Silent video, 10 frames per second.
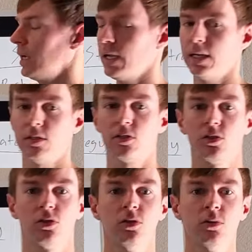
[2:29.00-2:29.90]
and as
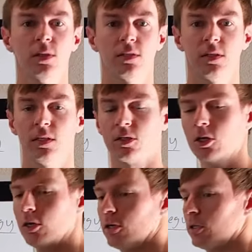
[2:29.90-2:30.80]
soon as he
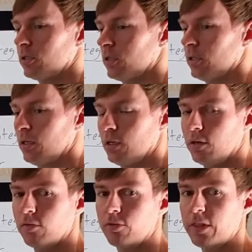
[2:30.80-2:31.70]
turned
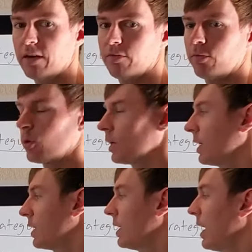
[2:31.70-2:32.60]
for that
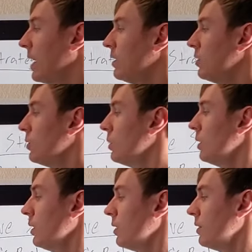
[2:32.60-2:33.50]
forehand, I knew
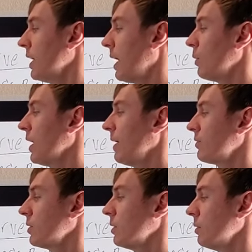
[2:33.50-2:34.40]
that I would have
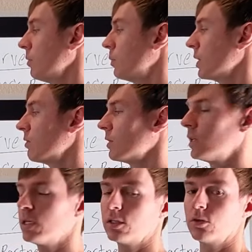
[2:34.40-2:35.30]
to be over
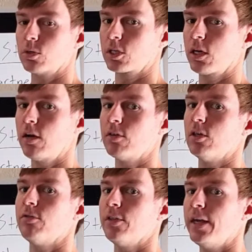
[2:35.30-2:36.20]
here to
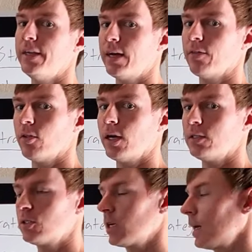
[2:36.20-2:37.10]
recover for that down the line
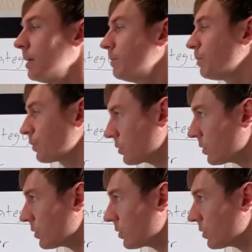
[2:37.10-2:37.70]
shot.